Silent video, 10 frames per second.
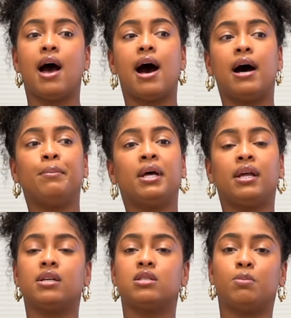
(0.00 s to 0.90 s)
I'm not
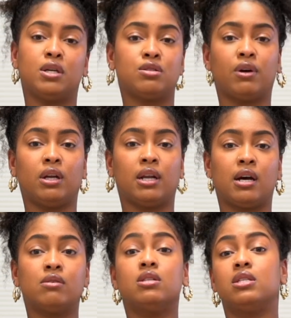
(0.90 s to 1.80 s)
at a space right
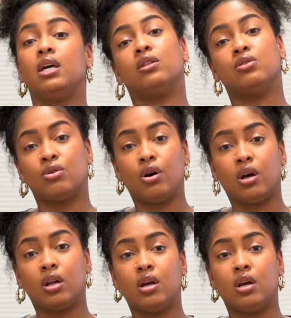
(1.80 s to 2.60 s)
now to take this on.